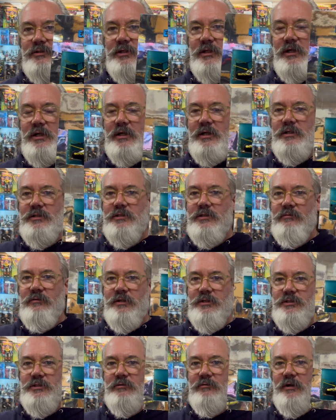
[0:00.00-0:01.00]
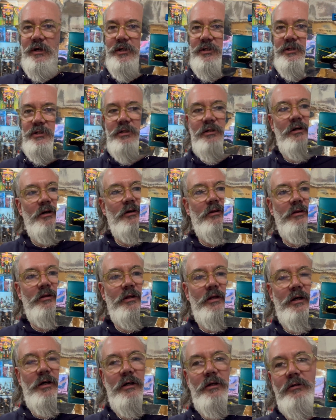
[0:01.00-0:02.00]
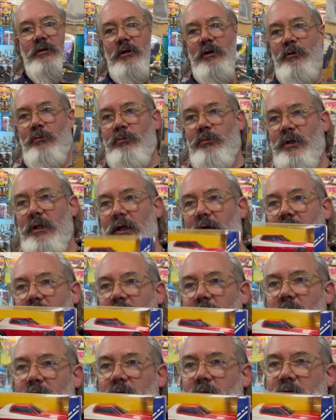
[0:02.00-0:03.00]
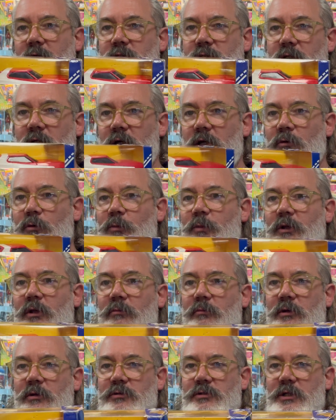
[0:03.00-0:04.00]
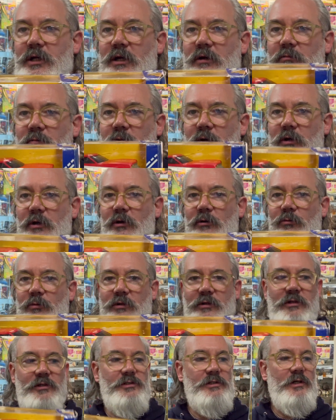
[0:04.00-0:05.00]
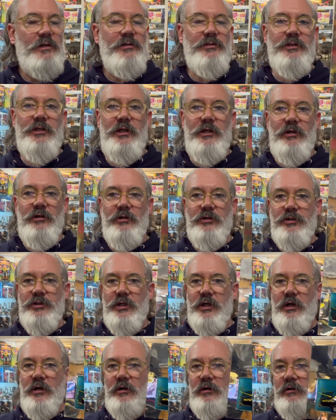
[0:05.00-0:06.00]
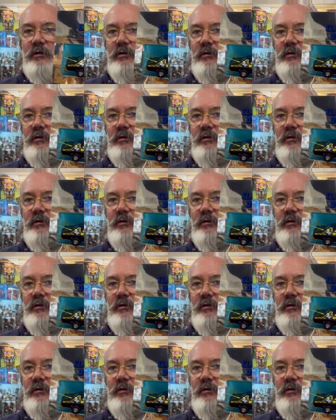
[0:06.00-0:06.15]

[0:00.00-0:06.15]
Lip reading: that is the restoration on that complete, and it's going to go up in the museum with the Starsky and Hutch car.